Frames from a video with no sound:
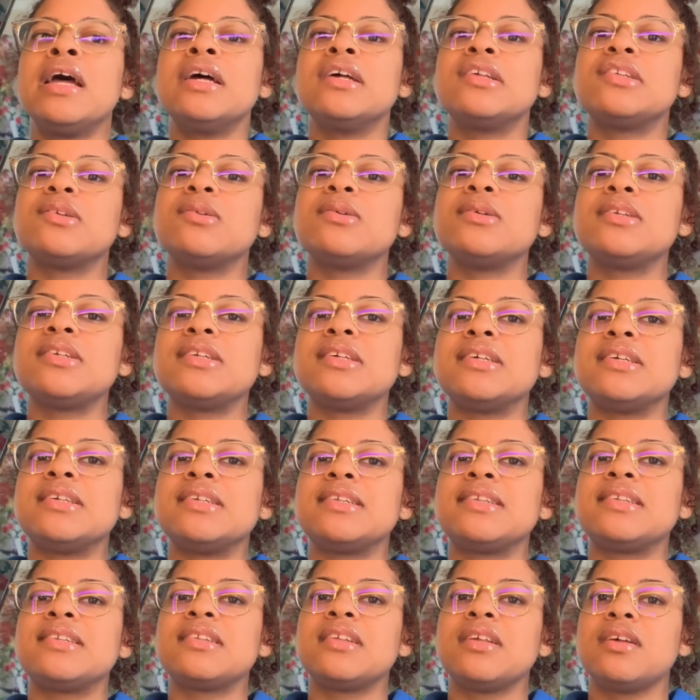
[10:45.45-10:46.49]
So it's
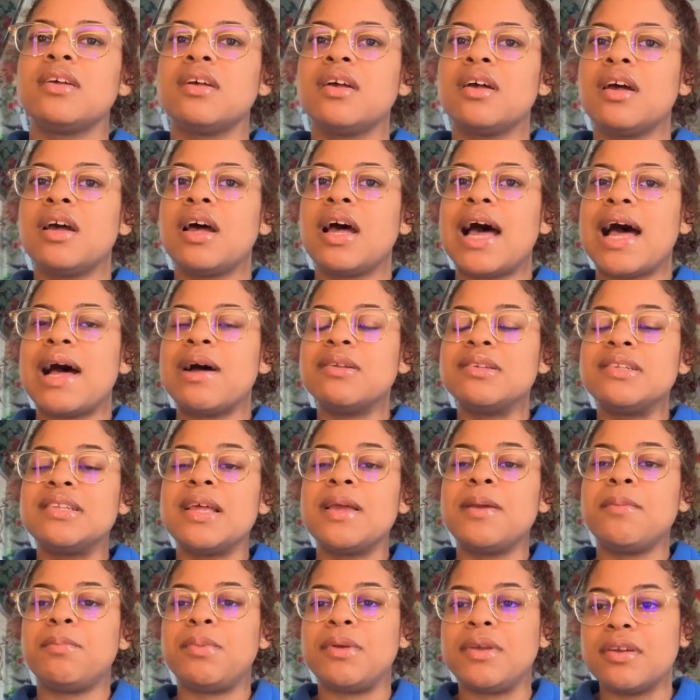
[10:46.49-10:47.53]
just, I would
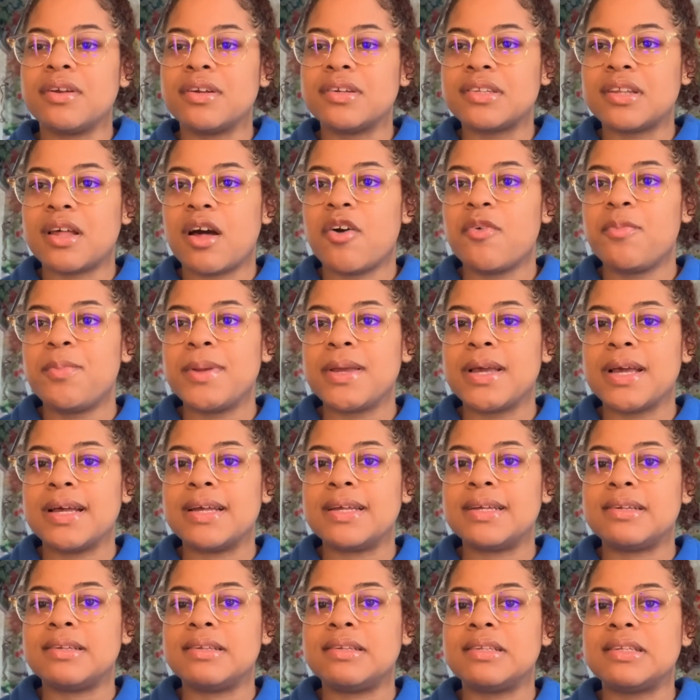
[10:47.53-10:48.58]
say be yourself,
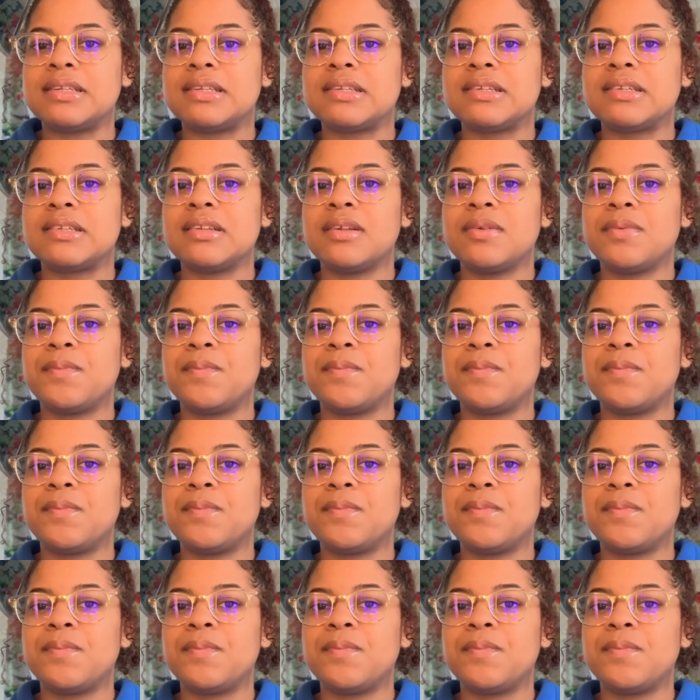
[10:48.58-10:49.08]
because